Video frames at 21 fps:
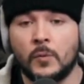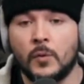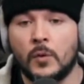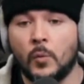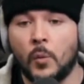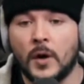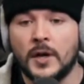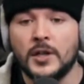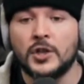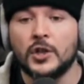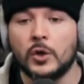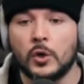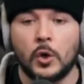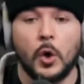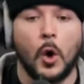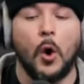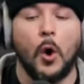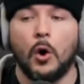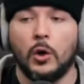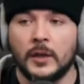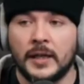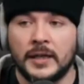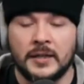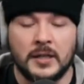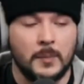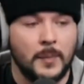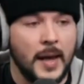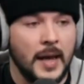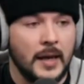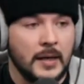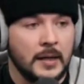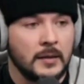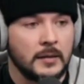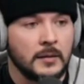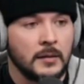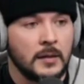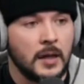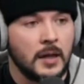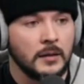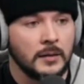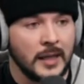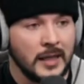what is your goal in debating
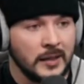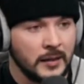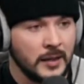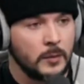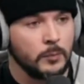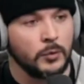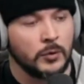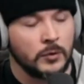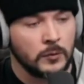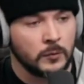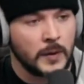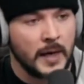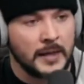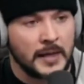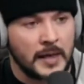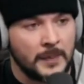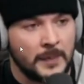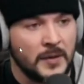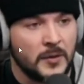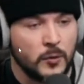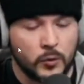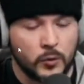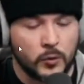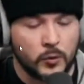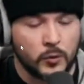a liberal, right? I mean, it's rhetorical.